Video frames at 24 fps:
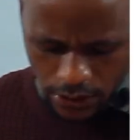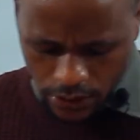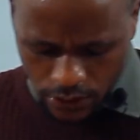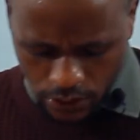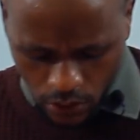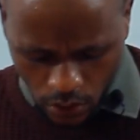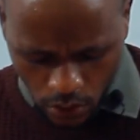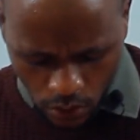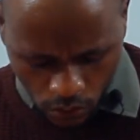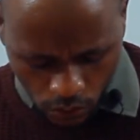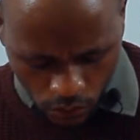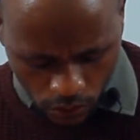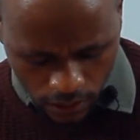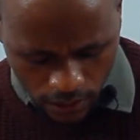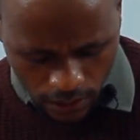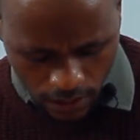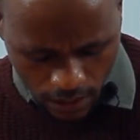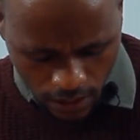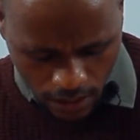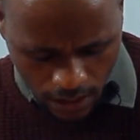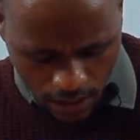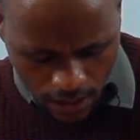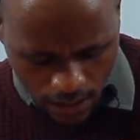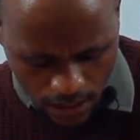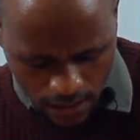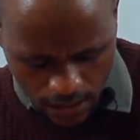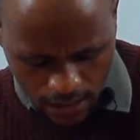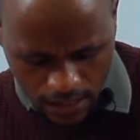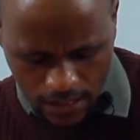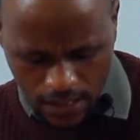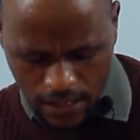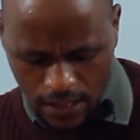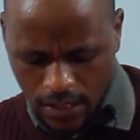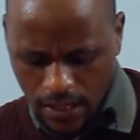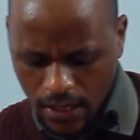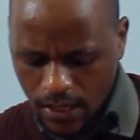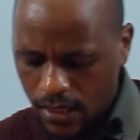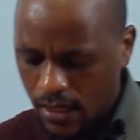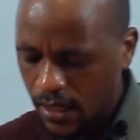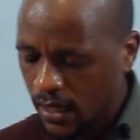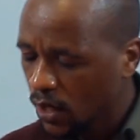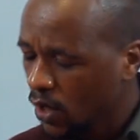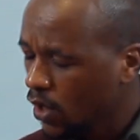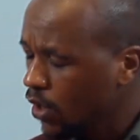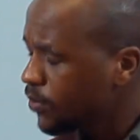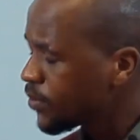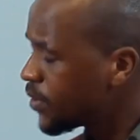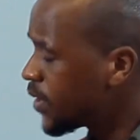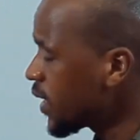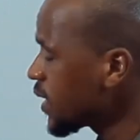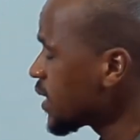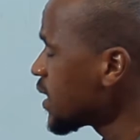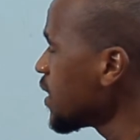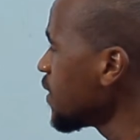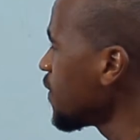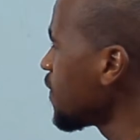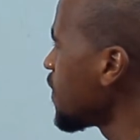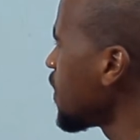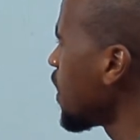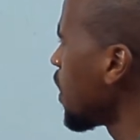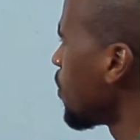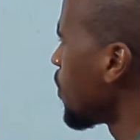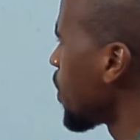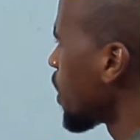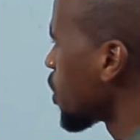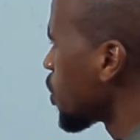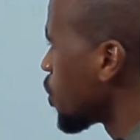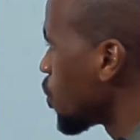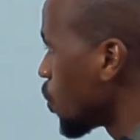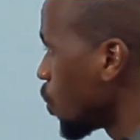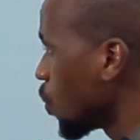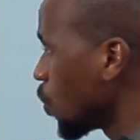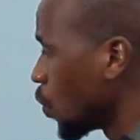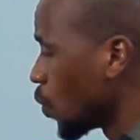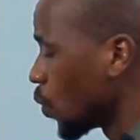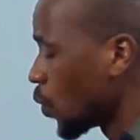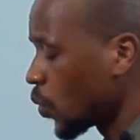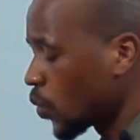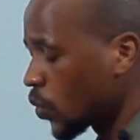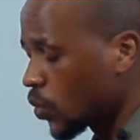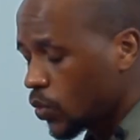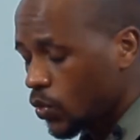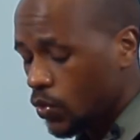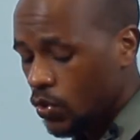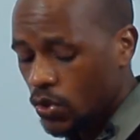so objective number 2,